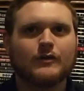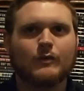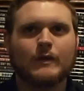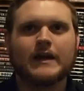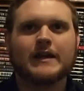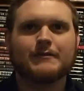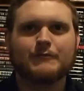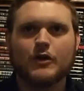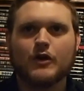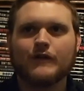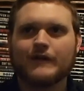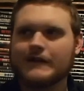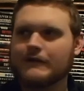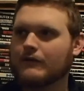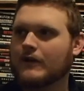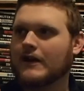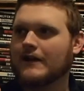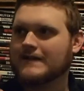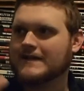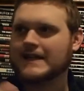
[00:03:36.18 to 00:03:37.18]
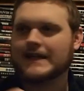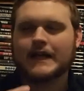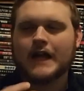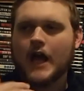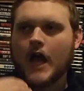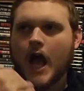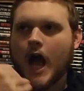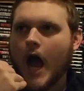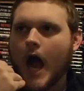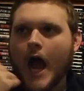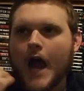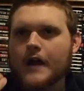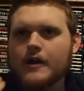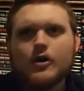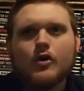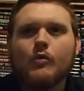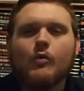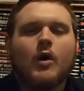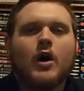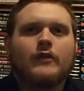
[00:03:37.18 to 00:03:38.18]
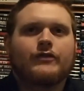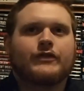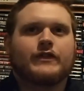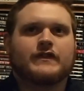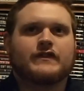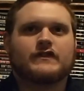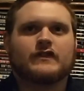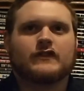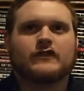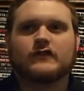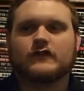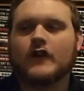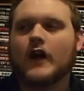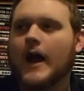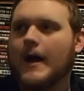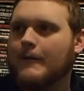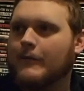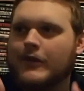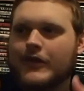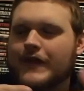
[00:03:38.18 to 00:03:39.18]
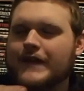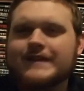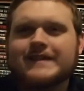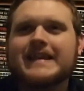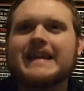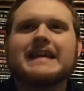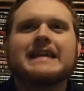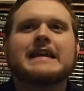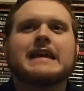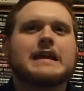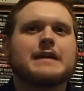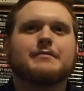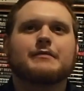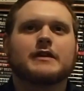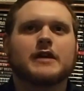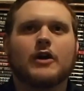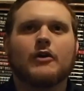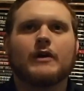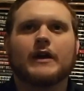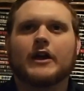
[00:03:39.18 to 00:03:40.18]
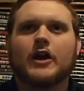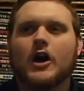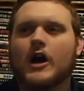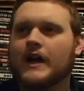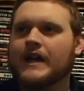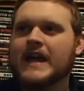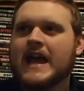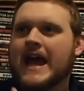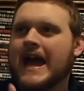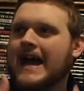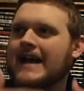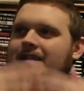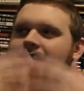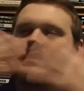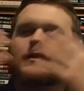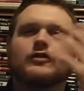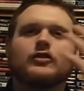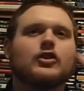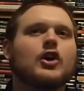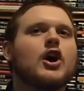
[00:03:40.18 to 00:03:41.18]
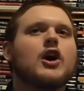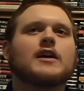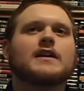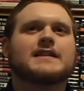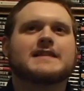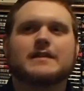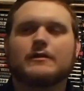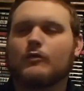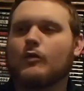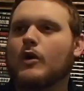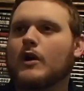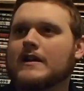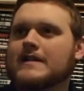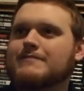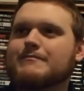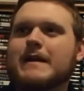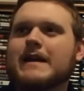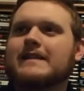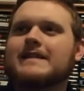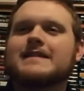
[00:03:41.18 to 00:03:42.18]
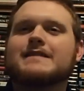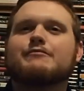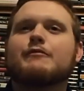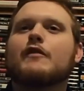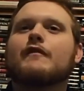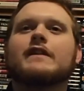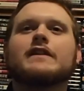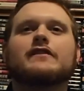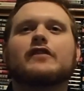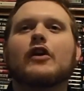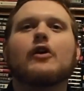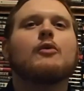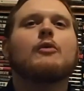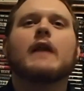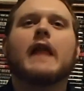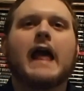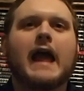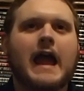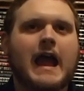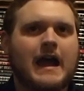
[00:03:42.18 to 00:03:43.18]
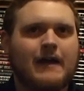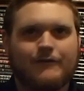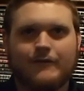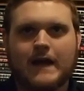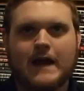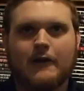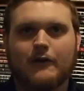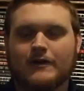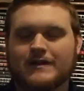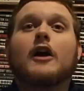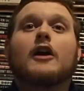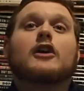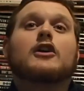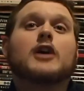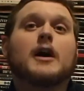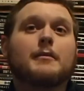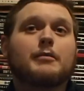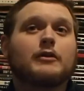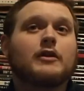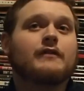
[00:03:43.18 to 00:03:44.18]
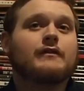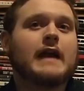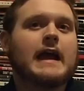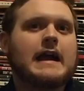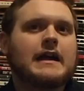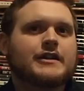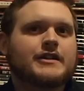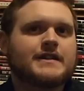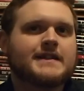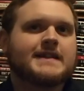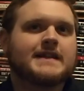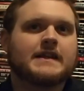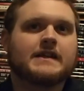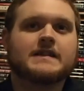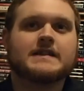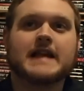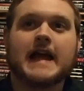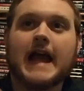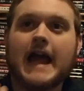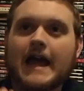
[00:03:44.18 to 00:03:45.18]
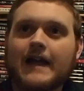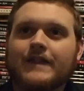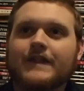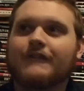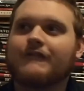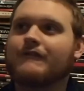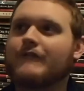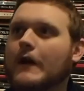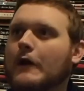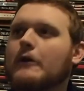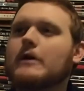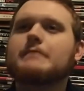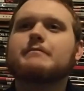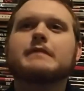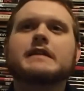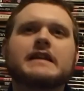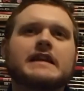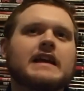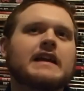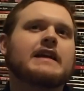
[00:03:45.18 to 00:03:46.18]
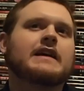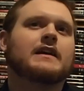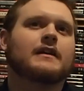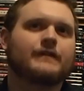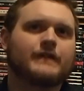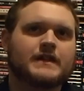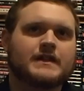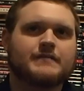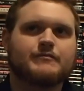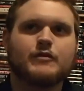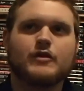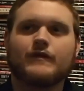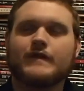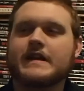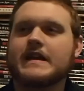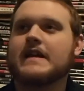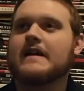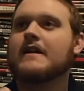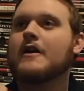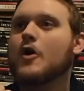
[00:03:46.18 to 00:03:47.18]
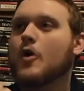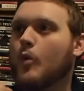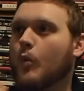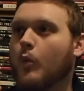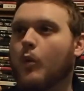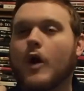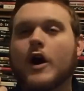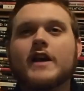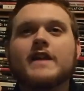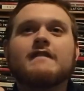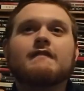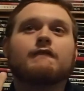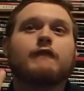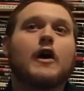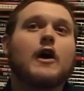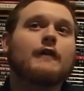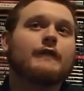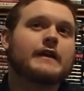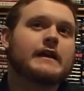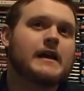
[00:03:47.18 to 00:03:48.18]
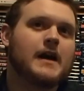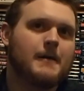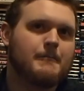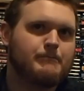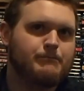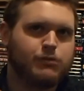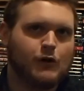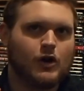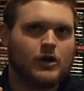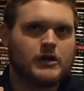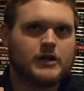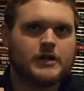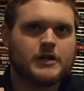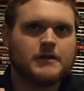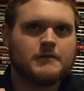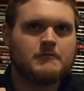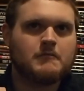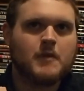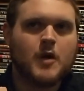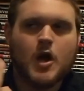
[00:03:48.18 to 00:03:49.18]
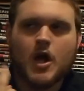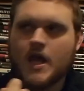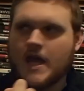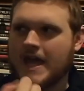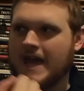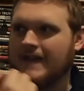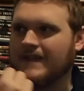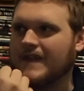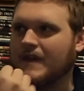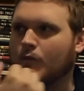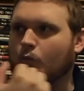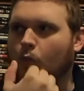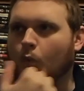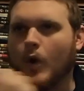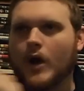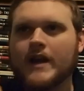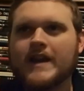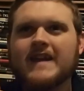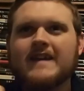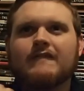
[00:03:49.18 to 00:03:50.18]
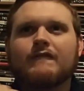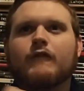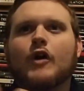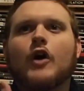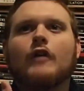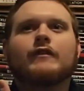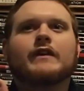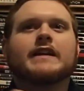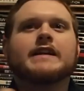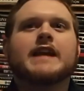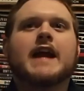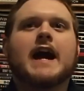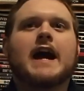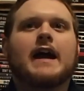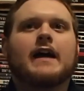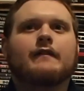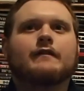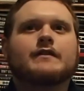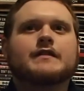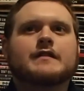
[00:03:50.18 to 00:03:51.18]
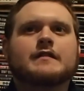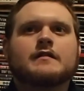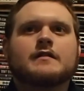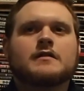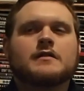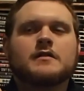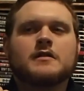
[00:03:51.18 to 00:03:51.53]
Wick movie where I was like, I don't want this to stop. This can keep going on as long as it wants. Make this movie 2.5 hours. A couple of action scenes at the very beginning of this movie. One involving a book, and then one involving knives.